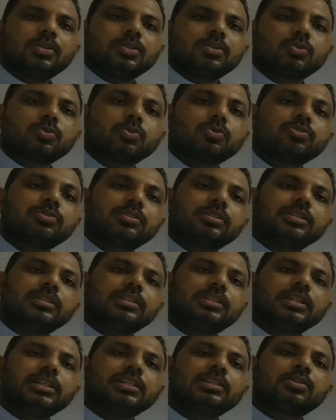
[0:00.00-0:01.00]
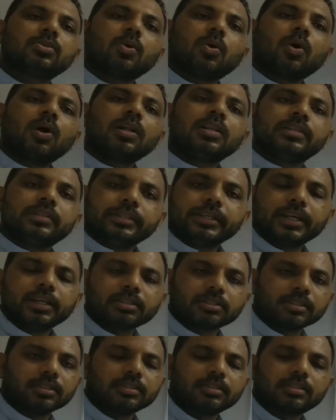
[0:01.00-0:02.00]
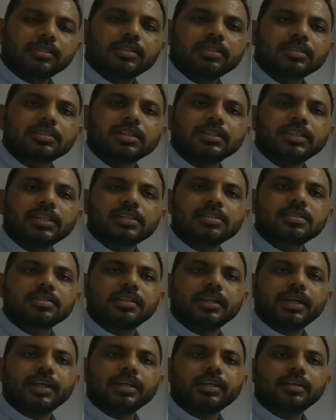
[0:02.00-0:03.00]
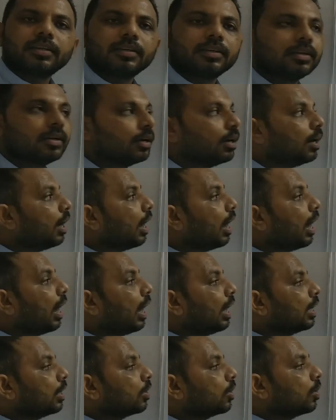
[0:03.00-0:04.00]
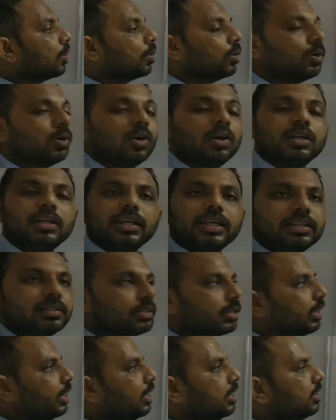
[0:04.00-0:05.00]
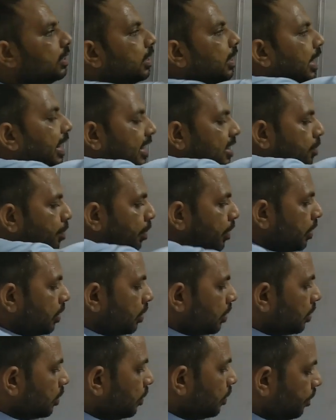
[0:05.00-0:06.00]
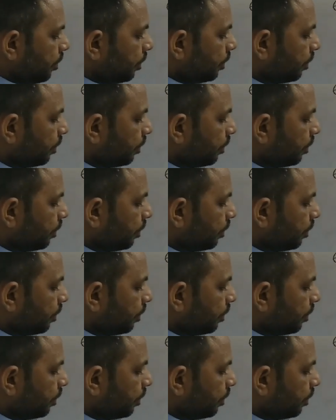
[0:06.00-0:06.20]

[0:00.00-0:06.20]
So these all reactions suggest that alcohol is releasing H plus